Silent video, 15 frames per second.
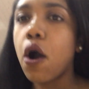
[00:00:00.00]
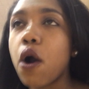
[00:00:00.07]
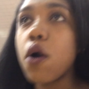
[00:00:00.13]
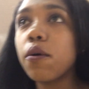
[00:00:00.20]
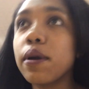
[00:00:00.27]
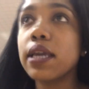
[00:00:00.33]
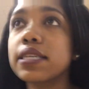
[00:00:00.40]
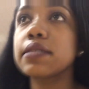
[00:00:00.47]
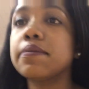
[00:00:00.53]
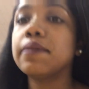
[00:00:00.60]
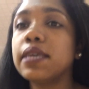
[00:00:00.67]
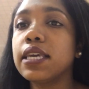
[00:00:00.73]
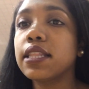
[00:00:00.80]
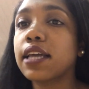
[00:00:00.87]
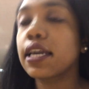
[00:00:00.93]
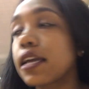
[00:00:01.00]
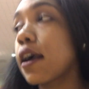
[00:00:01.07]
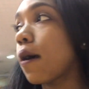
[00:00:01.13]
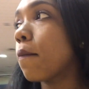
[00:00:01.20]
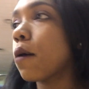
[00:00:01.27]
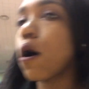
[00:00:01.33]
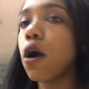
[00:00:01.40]
Always me. Like,
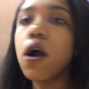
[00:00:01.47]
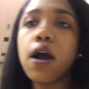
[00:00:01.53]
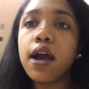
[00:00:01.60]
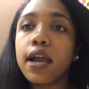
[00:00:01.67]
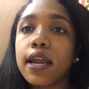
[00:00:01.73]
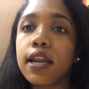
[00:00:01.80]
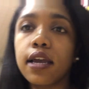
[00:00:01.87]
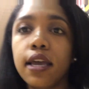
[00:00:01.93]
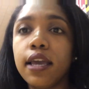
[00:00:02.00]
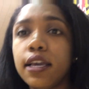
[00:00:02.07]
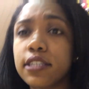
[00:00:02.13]
come on.